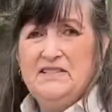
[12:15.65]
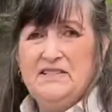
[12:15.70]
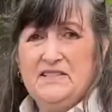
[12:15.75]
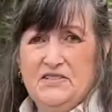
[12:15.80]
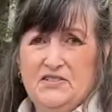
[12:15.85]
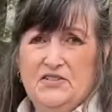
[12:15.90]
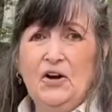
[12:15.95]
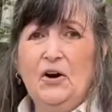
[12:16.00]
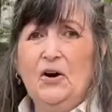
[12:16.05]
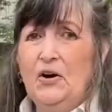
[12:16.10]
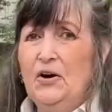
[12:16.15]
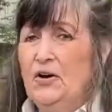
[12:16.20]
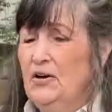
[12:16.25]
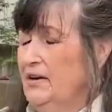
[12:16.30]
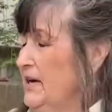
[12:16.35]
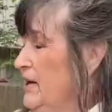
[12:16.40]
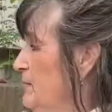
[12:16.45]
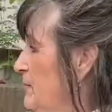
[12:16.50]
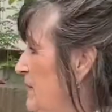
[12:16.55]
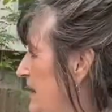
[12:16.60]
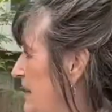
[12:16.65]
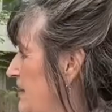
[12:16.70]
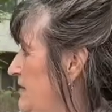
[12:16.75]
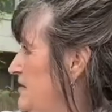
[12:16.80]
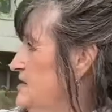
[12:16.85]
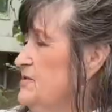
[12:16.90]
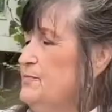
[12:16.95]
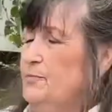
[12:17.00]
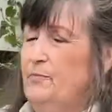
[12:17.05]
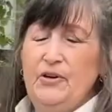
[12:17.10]
and dirt and make
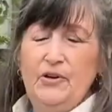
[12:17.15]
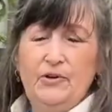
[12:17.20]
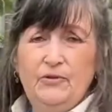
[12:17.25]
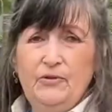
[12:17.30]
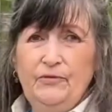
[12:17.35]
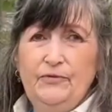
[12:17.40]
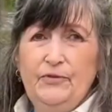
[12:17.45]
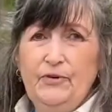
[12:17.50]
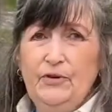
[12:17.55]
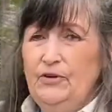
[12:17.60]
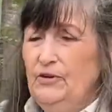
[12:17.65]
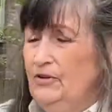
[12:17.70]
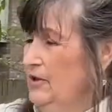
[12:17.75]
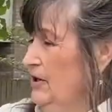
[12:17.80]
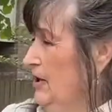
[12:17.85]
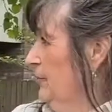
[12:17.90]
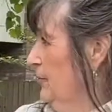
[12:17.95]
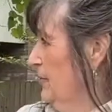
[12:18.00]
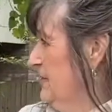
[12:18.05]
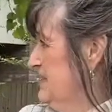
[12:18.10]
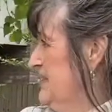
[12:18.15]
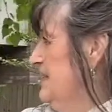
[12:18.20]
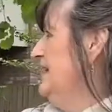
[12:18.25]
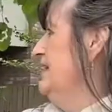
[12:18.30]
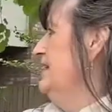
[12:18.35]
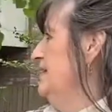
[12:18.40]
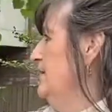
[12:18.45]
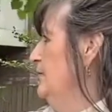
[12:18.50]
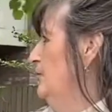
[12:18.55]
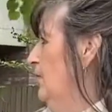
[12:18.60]
this beautiful
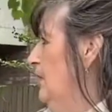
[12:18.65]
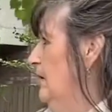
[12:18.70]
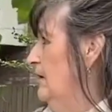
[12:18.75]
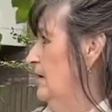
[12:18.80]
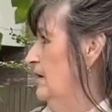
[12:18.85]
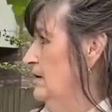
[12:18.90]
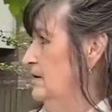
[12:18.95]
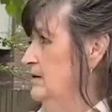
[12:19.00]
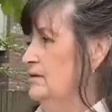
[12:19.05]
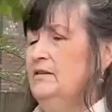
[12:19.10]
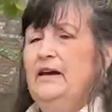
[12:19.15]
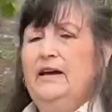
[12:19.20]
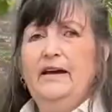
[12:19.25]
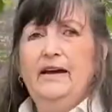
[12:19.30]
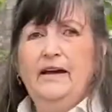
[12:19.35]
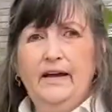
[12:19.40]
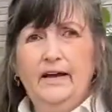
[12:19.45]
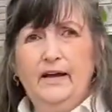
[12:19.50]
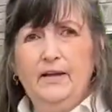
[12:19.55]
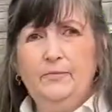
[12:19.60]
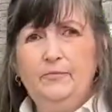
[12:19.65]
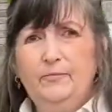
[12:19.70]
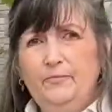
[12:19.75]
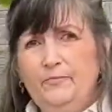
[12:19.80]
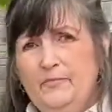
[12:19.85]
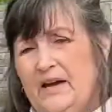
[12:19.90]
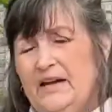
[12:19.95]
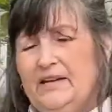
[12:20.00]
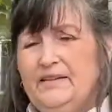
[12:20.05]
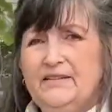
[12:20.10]
retaining wall and
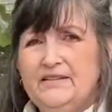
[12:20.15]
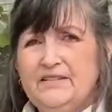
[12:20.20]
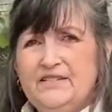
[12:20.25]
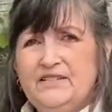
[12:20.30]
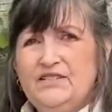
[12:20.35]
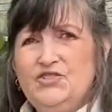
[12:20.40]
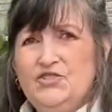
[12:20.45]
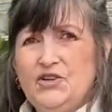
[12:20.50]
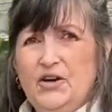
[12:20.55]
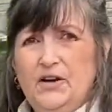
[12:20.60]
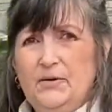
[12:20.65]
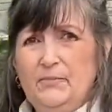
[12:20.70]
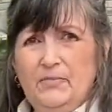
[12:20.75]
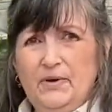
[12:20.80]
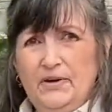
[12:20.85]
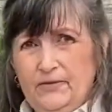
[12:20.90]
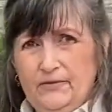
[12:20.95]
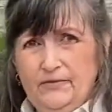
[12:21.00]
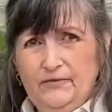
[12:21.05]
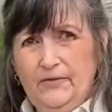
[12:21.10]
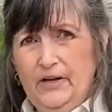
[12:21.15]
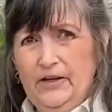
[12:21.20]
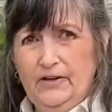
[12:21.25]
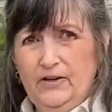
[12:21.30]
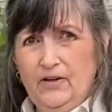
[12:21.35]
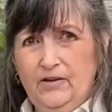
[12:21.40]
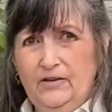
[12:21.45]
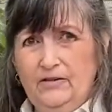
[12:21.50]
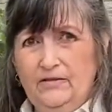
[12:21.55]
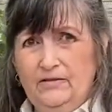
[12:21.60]
make this a giant butterfly
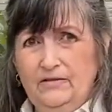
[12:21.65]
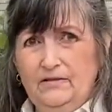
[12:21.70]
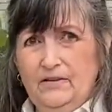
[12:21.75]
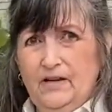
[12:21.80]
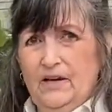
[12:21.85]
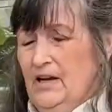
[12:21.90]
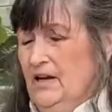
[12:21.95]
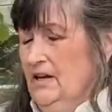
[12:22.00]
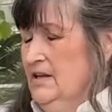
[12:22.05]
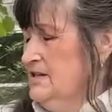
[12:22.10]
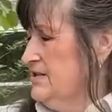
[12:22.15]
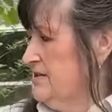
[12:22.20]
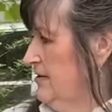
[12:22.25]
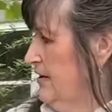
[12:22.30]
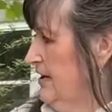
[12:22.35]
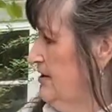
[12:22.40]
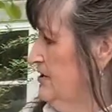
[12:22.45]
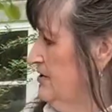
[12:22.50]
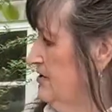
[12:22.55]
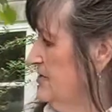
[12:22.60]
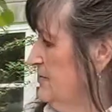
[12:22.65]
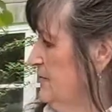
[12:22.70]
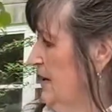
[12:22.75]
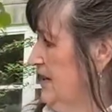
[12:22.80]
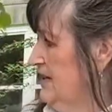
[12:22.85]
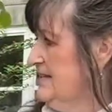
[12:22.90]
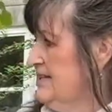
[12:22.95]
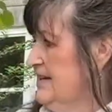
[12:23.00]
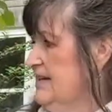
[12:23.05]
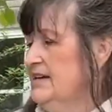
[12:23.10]
garden. So I used my San